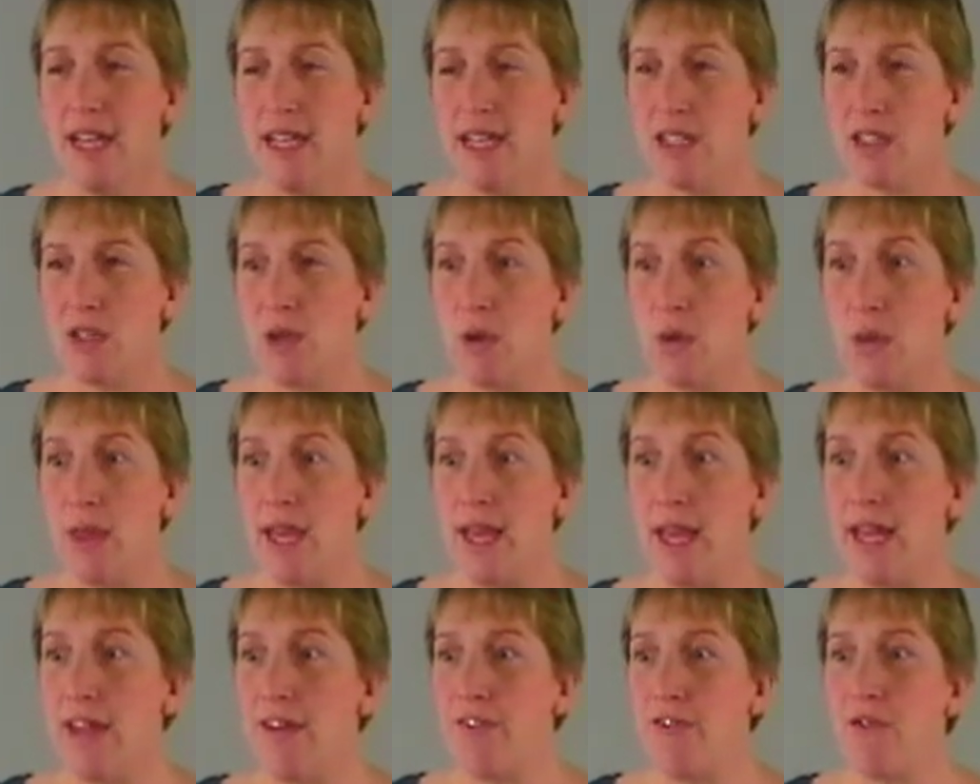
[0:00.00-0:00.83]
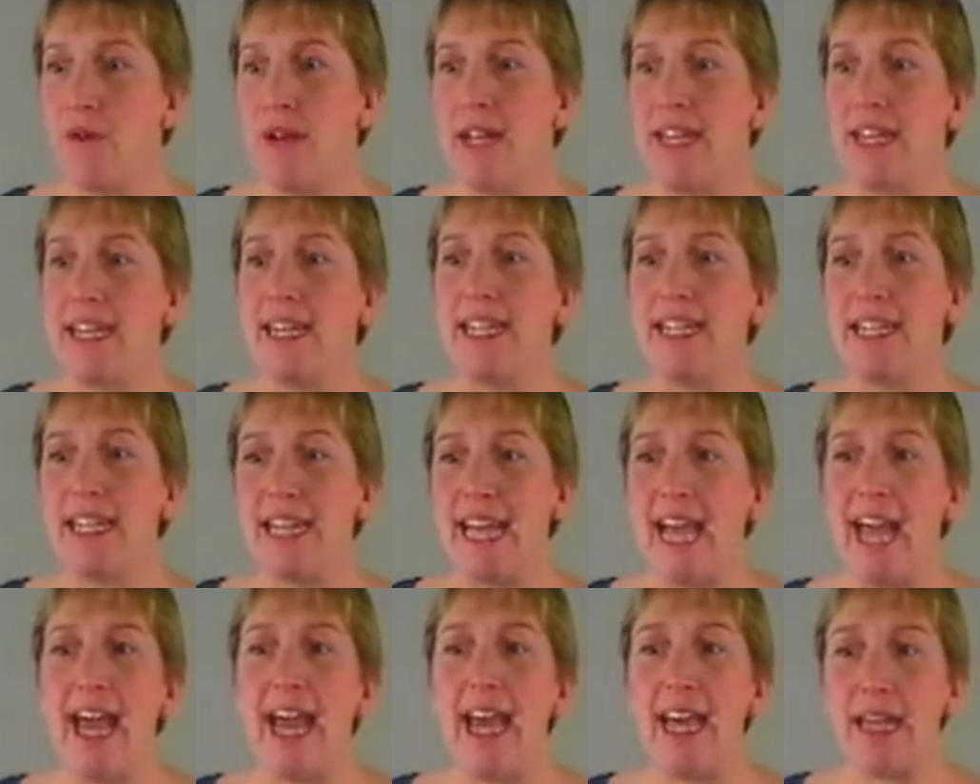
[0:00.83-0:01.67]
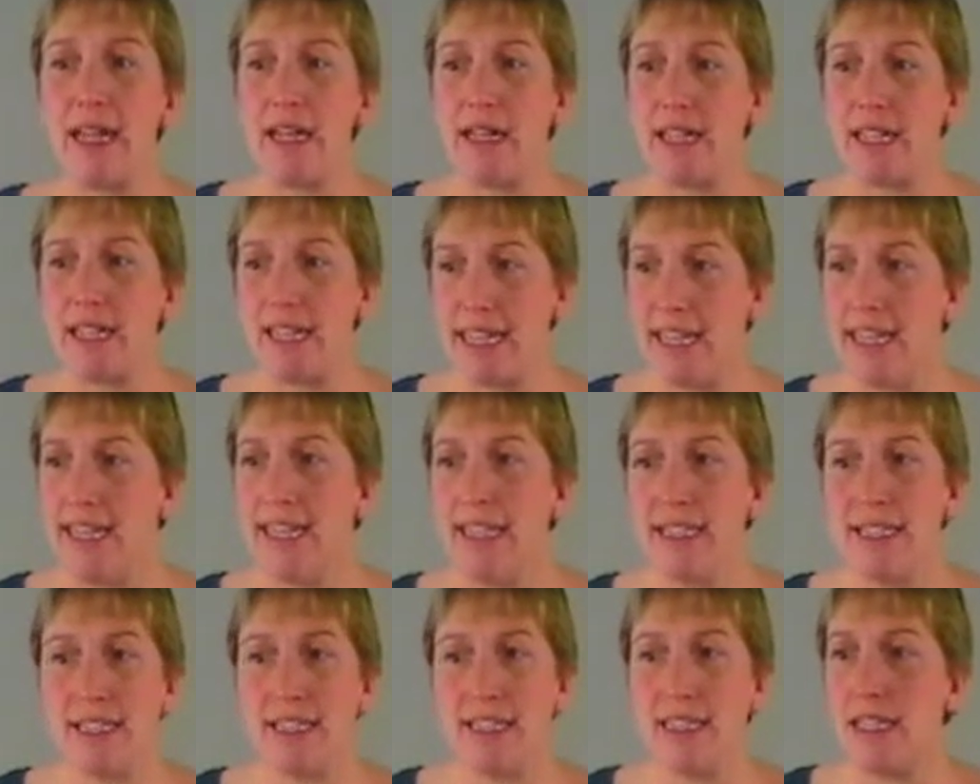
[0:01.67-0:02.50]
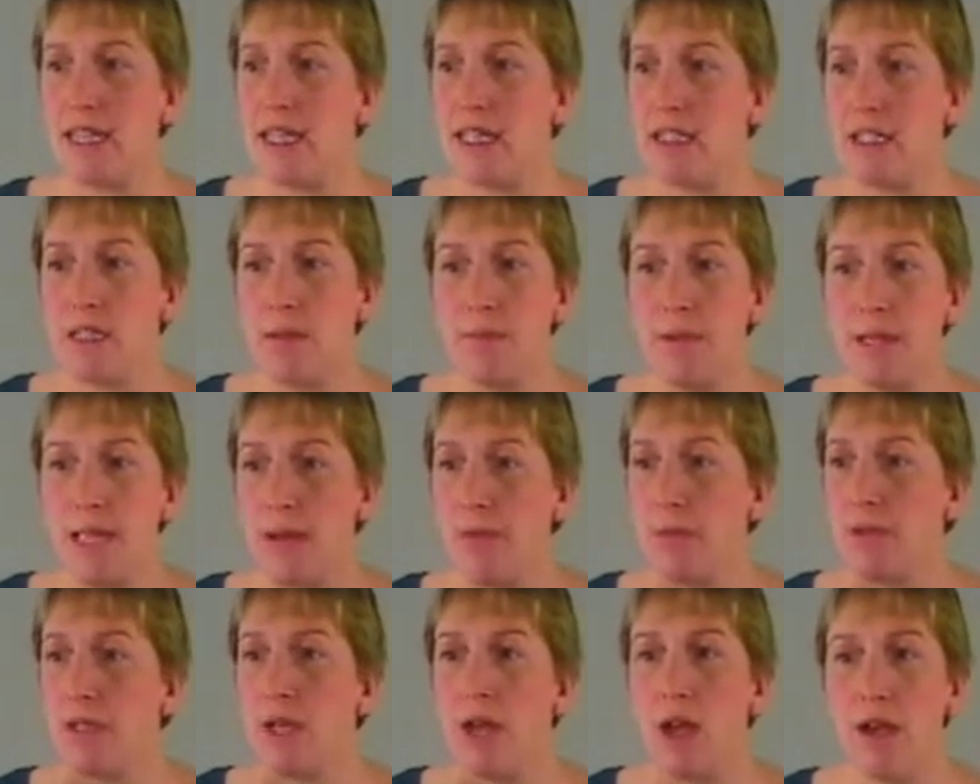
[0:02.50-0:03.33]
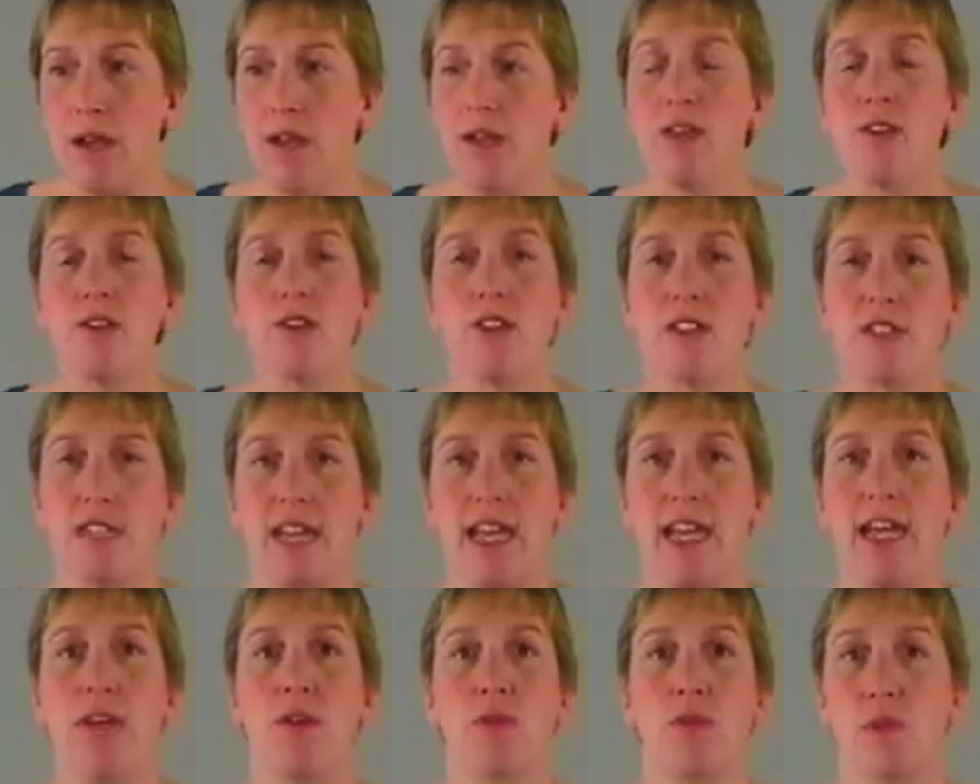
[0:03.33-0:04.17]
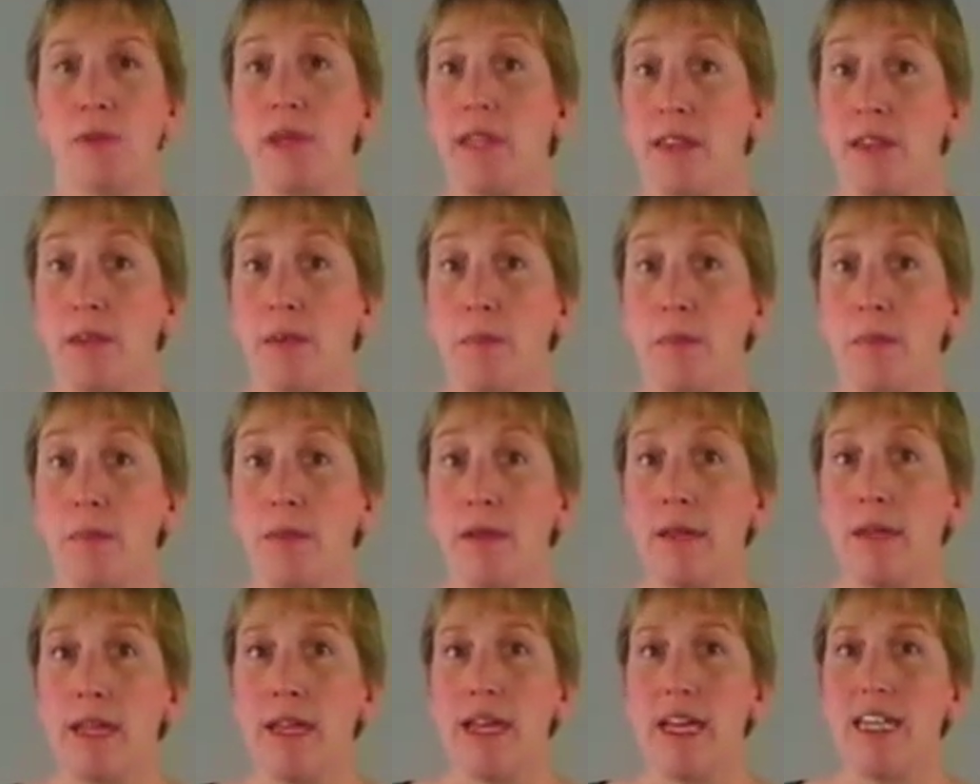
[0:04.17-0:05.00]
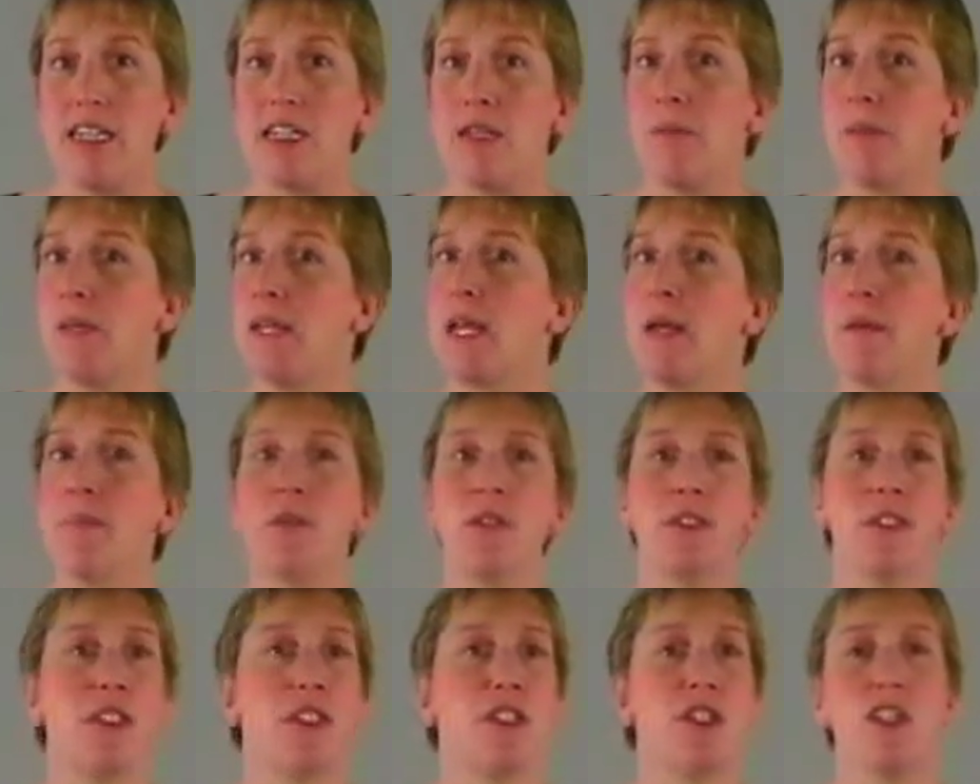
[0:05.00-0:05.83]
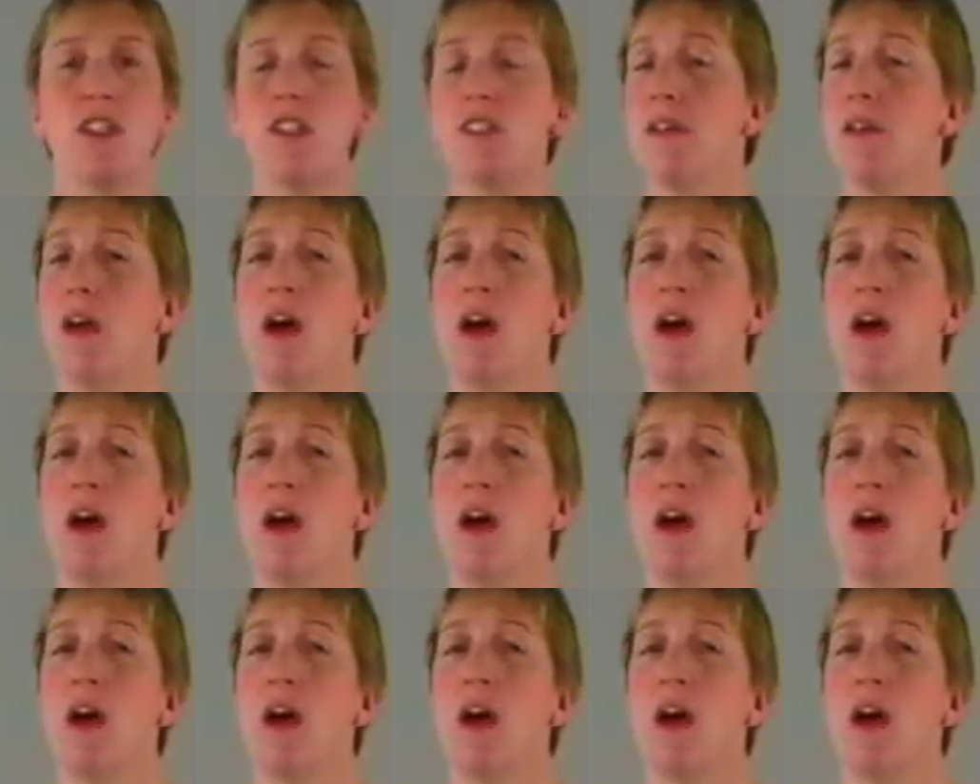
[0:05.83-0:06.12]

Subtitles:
so that if we can get kids to be able to understand rhythm and to be able to just,